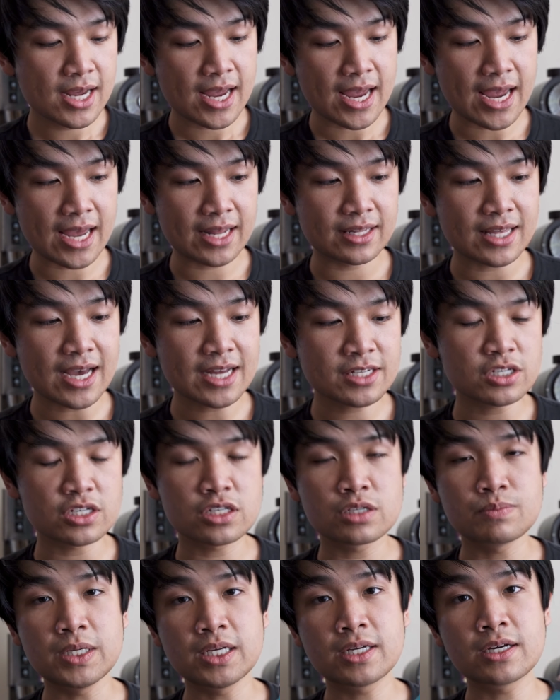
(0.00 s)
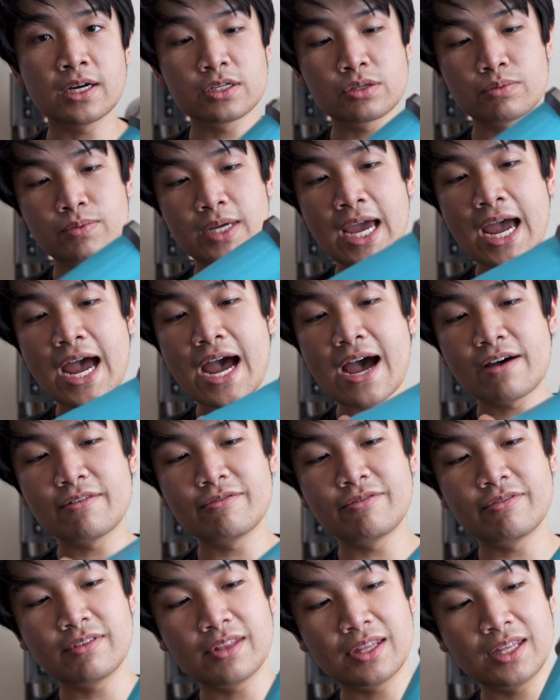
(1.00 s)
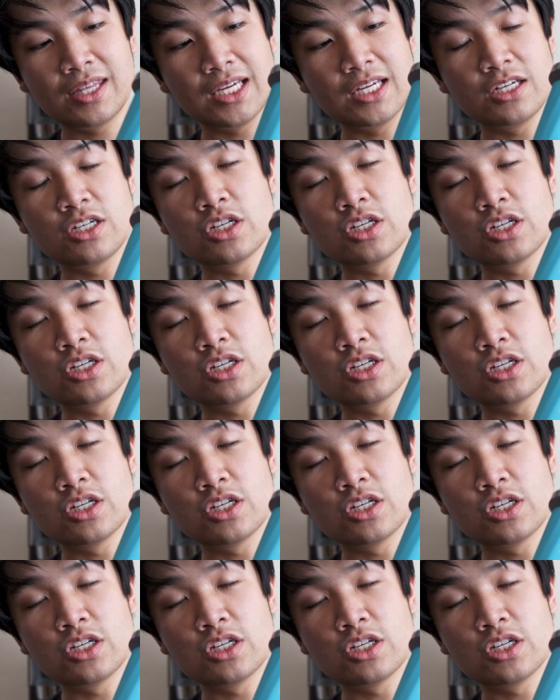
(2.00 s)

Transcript: And that's just because we have the